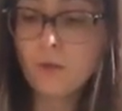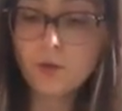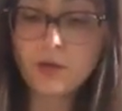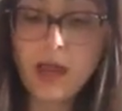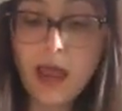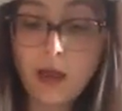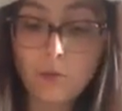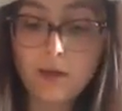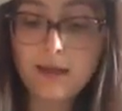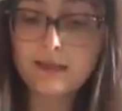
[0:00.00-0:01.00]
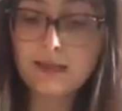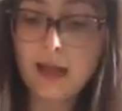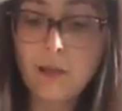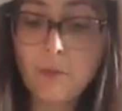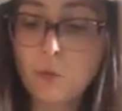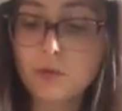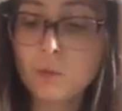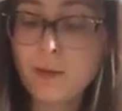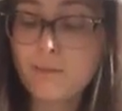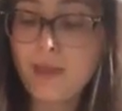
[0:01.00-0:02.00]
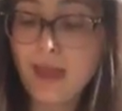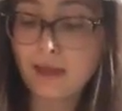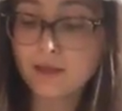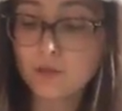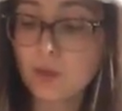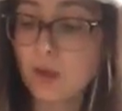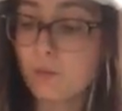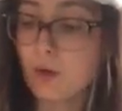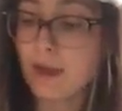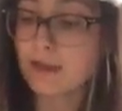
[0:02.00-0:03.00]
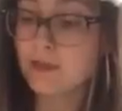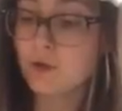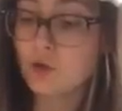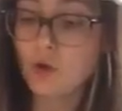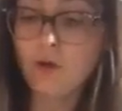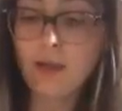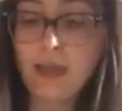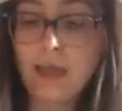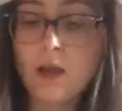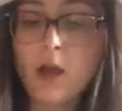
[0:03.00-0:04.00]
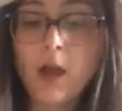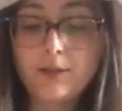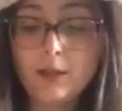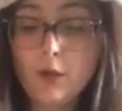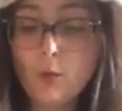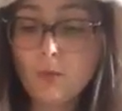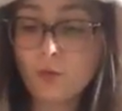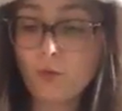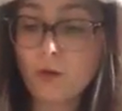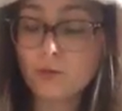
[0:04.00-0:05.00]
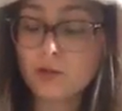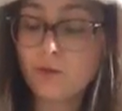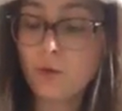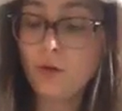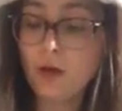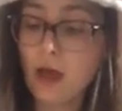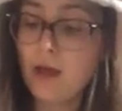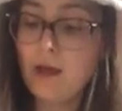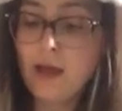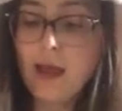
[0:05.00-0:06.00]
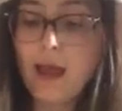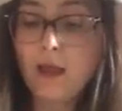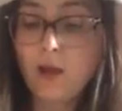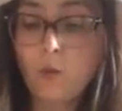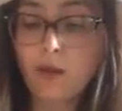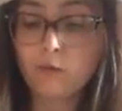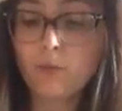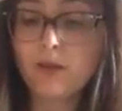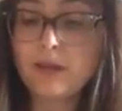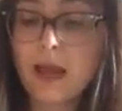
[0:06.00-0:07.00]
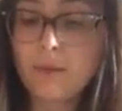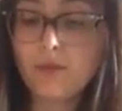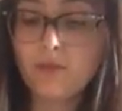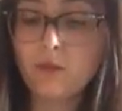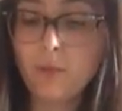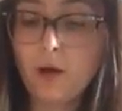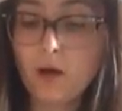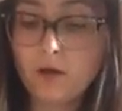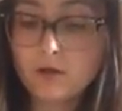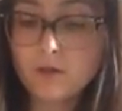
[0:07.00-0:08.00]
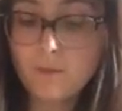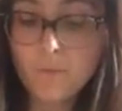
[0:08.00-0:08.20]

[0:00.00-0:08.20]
but now its clamour was mixed with the brays of a donkey and human groans of hunger, echoing from the depth of the pot.